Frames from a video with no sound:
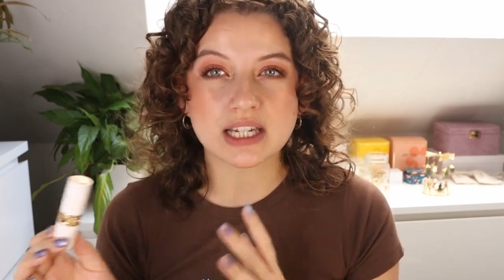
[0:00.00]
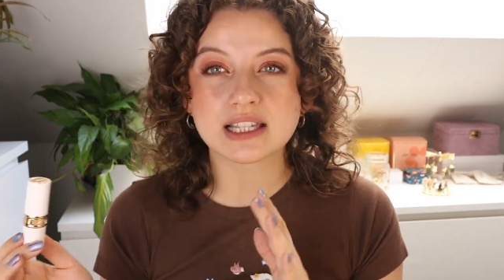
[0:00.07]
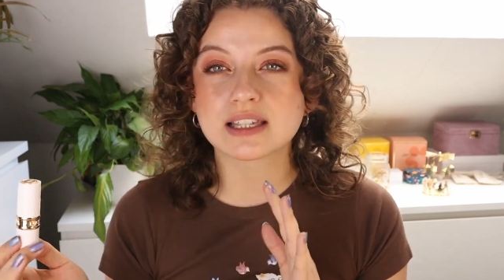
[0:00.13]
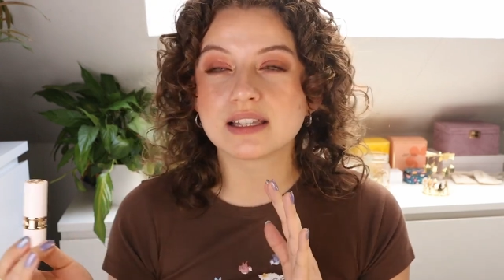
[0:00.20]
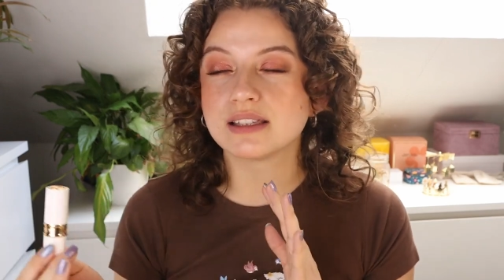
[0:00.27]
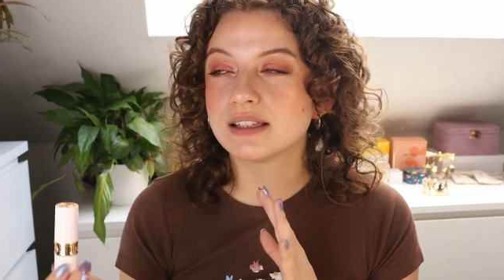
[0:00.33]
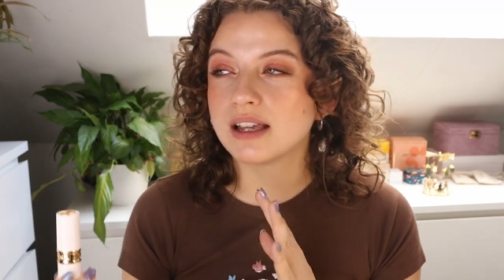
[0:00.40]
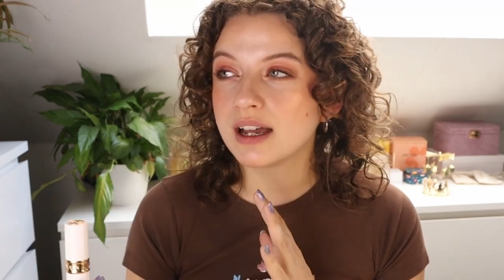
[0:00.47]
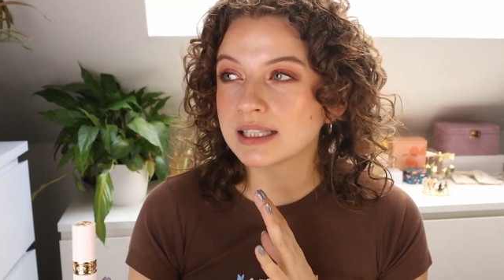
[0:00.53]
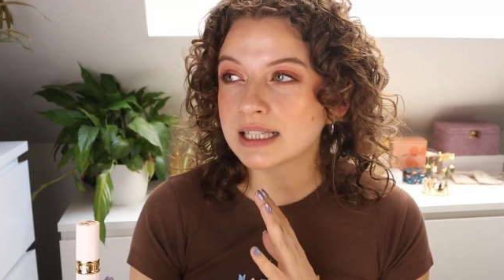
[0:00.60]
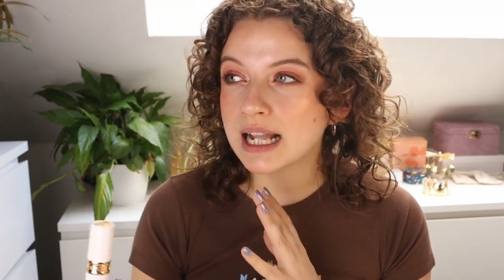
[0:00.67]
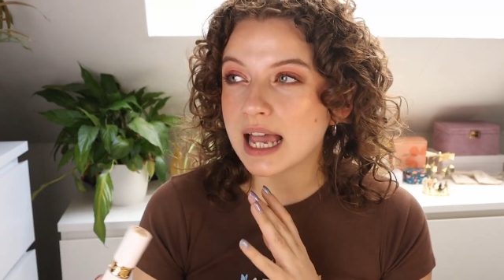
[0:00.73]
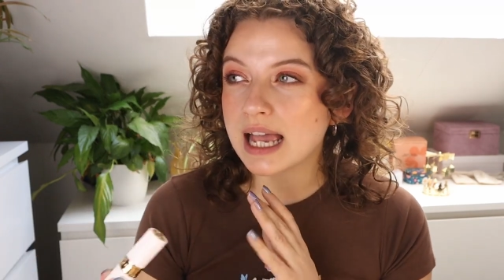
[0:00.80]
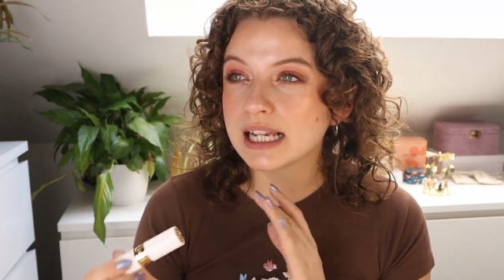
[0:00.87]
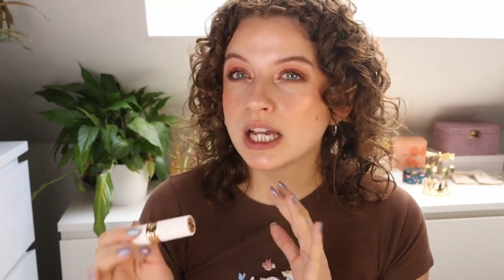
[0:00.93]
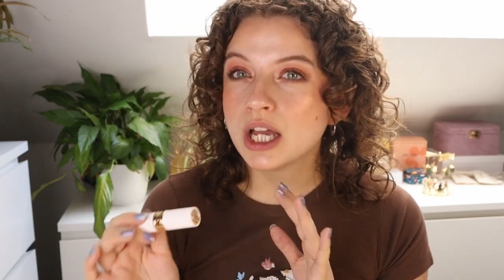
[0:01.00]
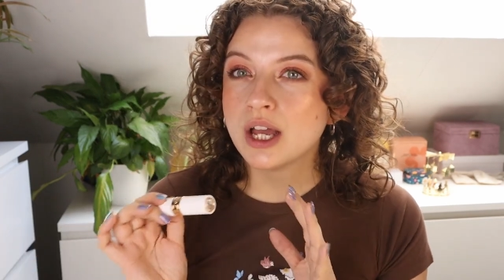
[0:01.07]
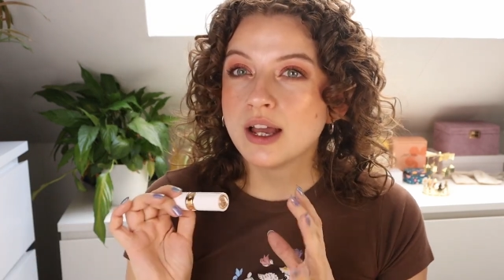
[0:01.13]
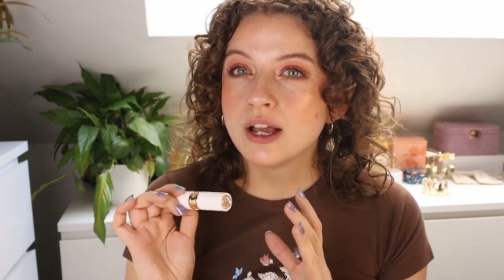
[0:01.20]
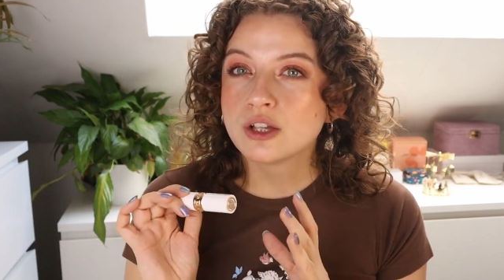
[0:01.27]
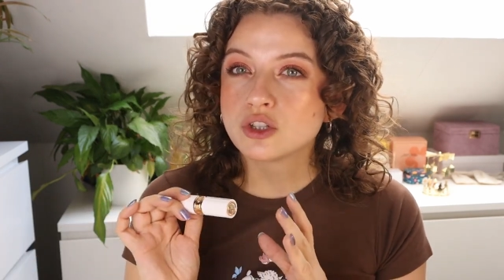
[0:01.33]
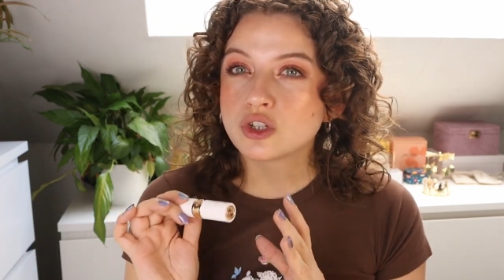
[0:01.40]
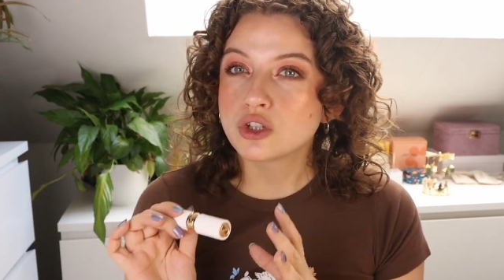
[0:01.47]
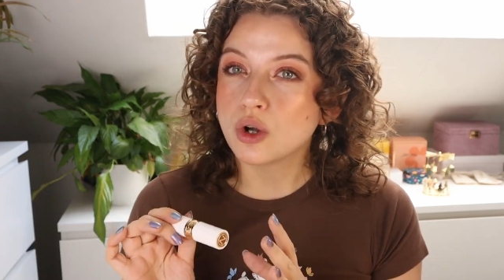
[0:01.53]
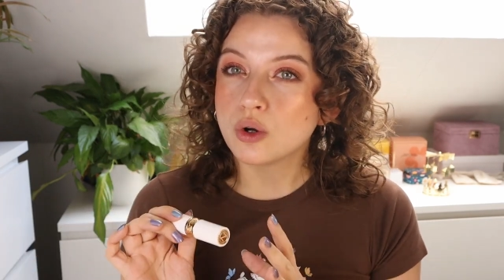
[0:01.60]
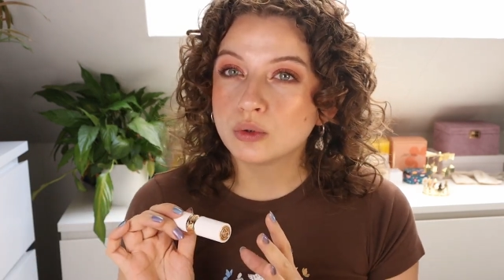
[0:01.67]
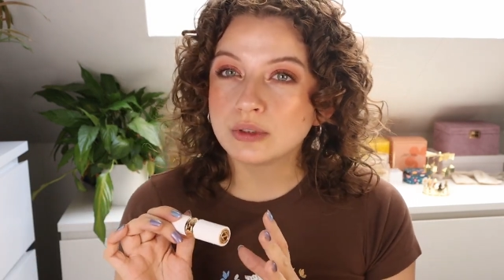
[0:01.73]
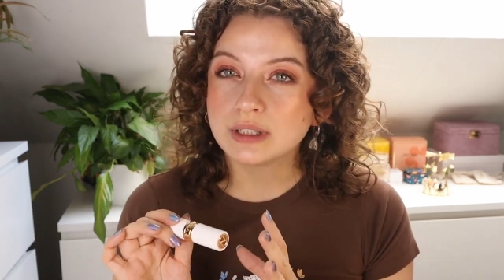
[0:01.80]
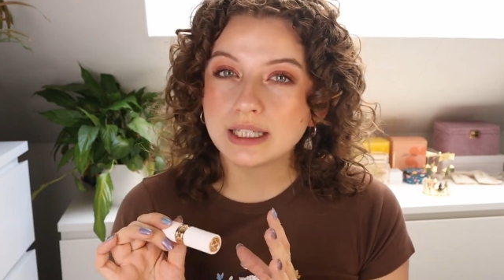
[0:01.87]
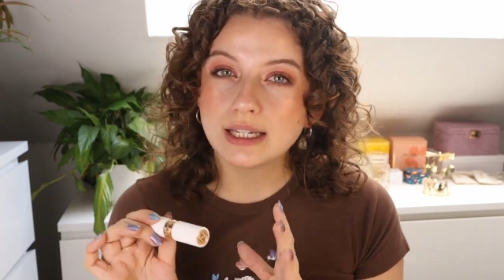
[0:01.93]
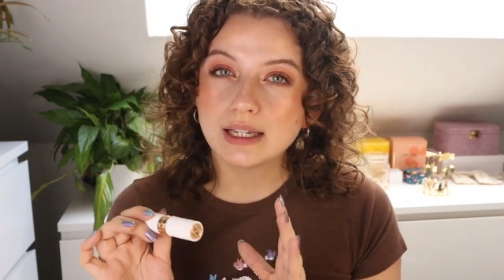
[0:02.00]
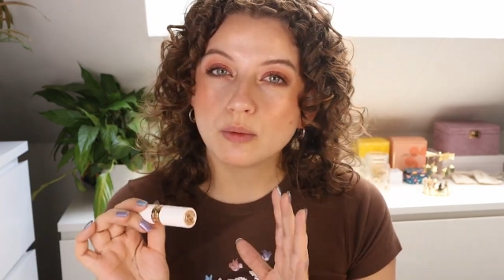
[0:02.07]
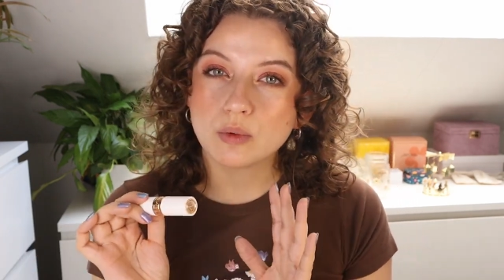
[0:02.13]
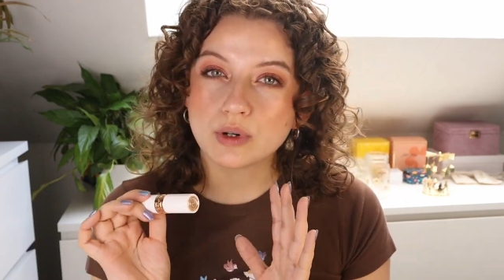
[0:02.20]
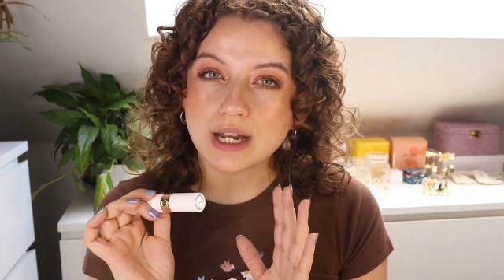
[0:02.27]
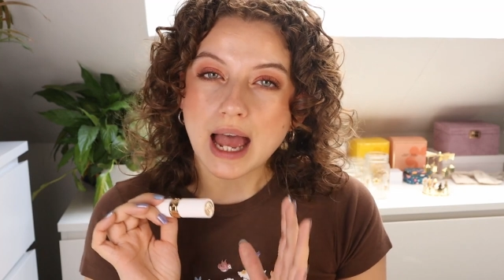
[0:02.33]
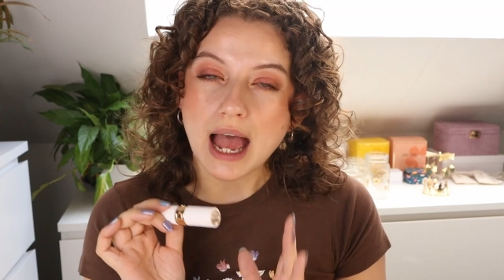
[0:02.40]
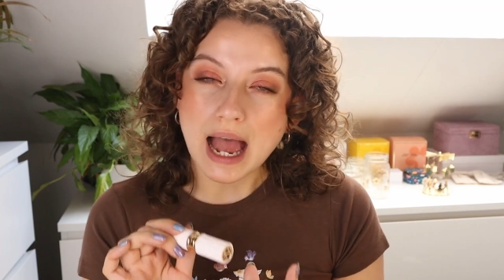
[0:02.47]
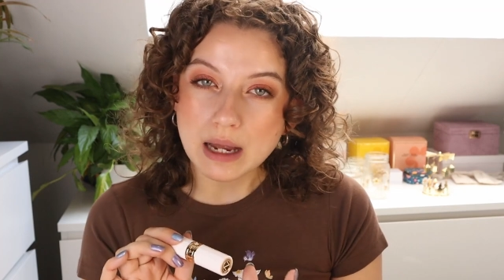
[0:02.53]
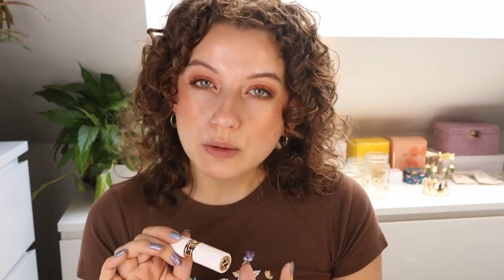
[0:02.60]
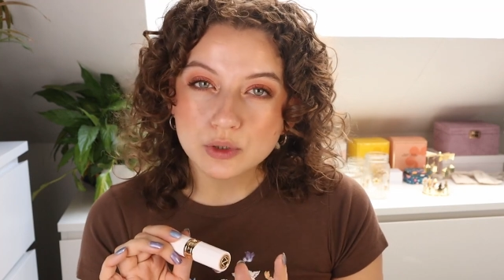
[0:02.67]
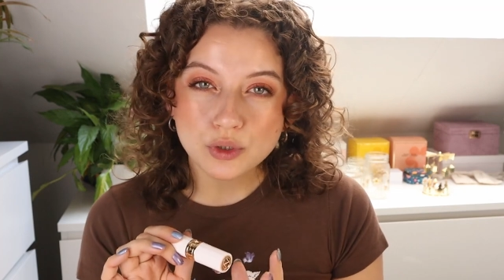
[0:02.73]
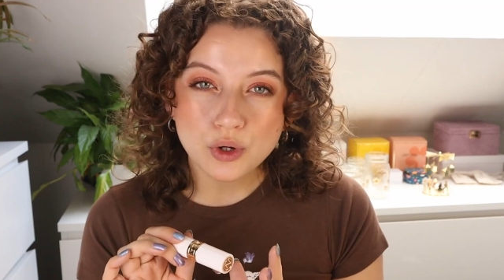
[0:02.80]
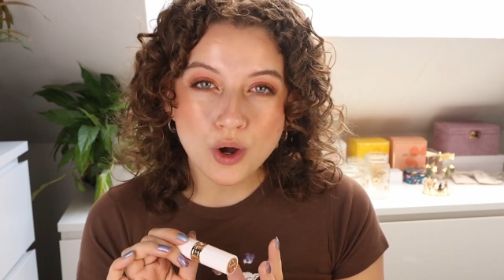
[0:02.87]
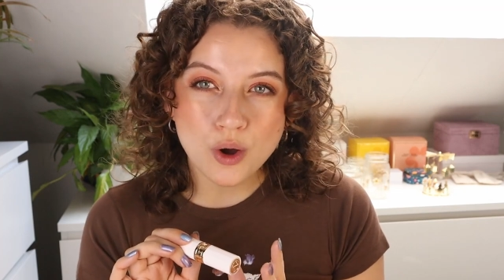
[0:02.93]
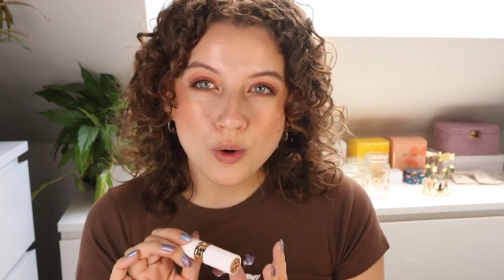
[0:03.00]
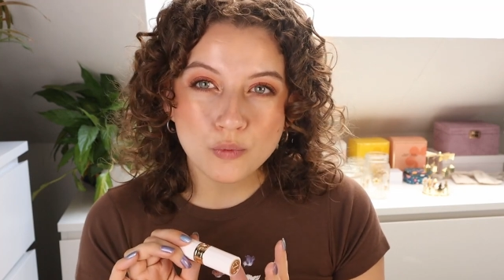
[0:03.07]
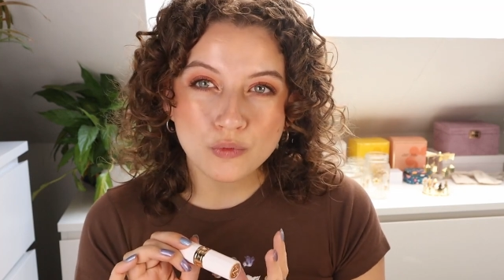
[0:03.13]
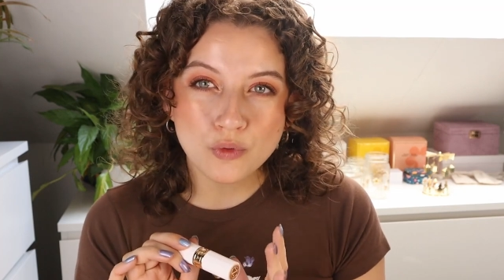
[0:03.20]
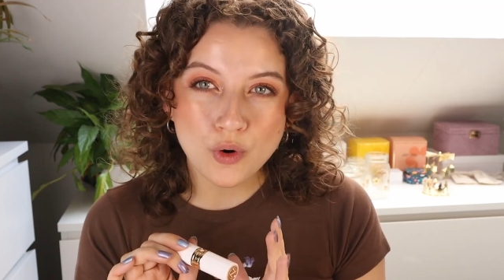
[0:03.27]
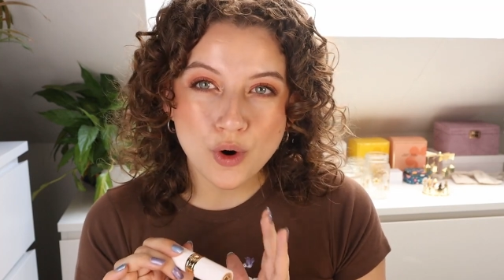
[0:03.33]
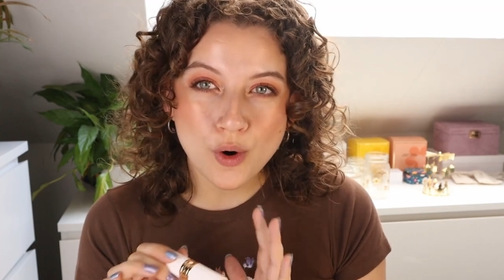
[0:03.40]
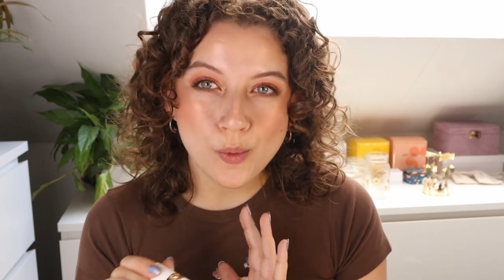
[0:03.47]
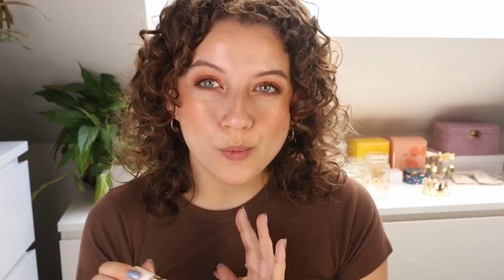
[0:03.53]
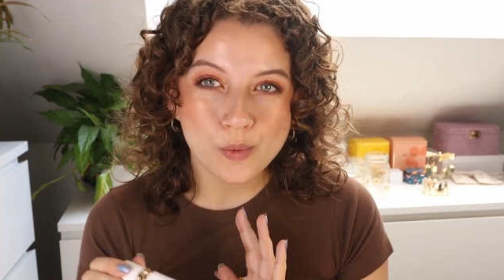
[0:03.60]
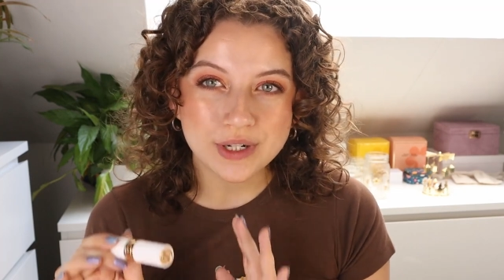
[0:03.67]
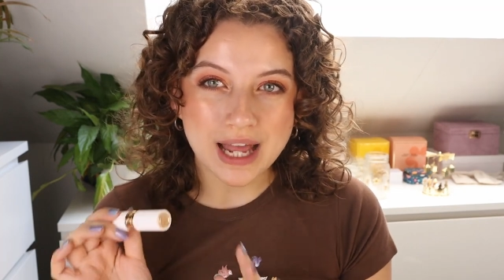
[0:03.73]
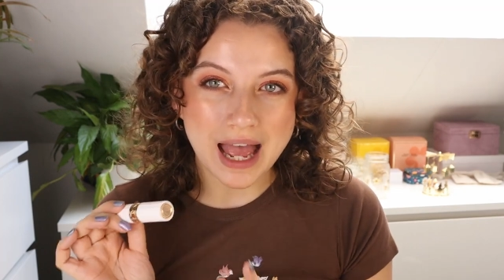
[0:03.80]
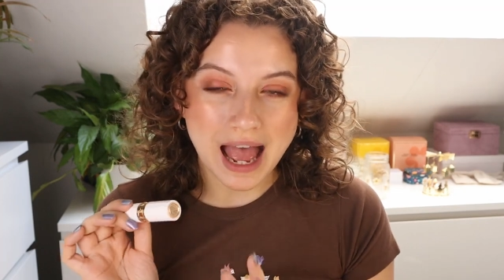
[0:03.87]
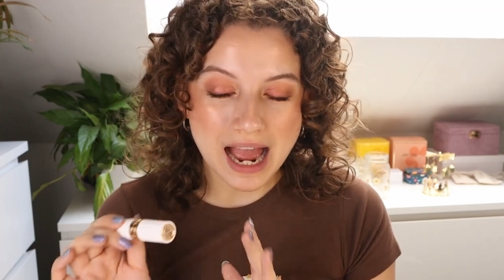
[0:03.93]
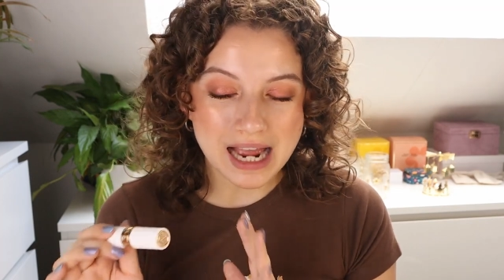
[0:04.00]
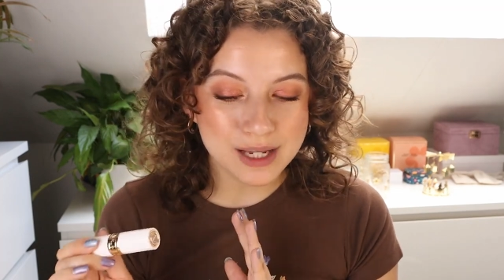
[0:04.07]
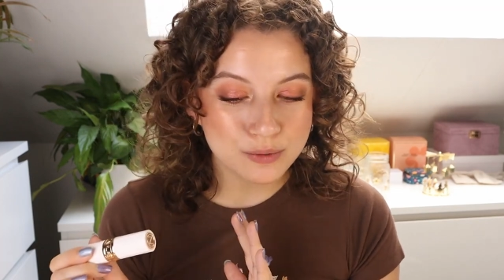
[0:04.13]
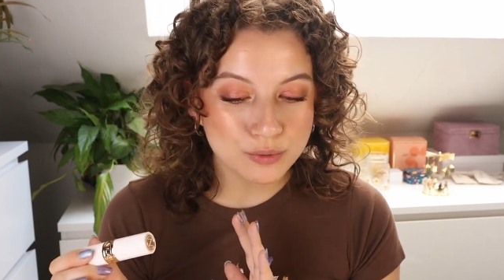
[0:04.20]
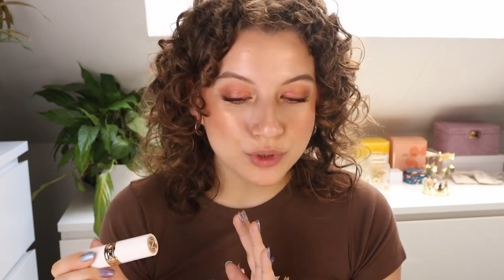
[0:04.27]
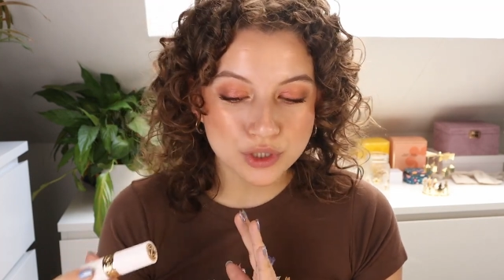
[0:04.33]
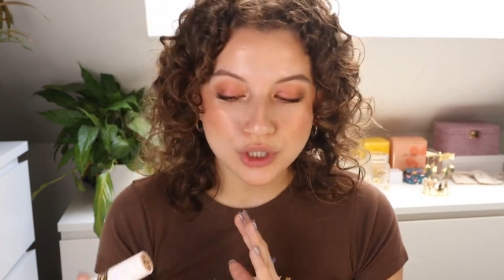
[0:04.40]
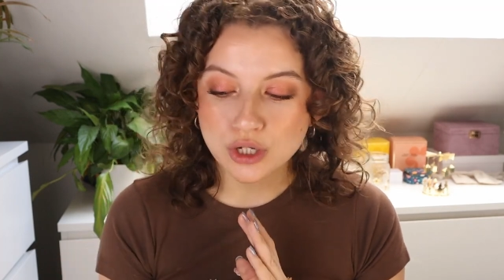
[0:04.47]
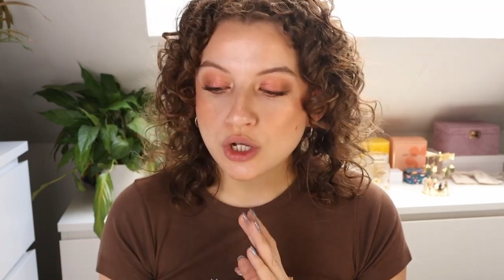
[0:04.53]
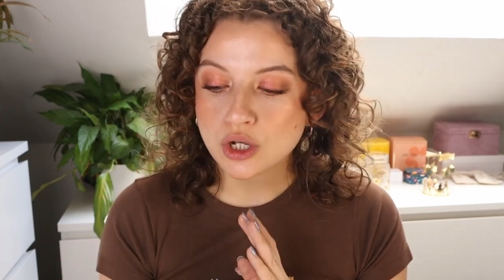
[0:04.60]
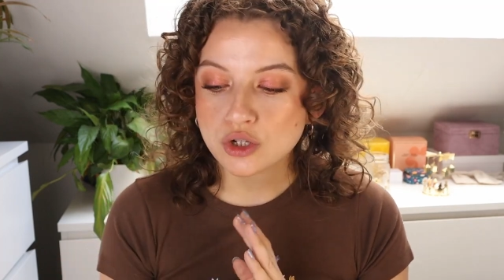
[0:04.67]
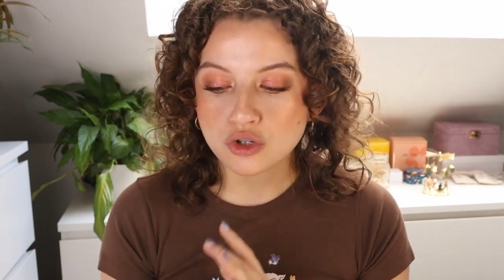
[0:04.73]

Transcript: It's not like totally what I would go for, what I would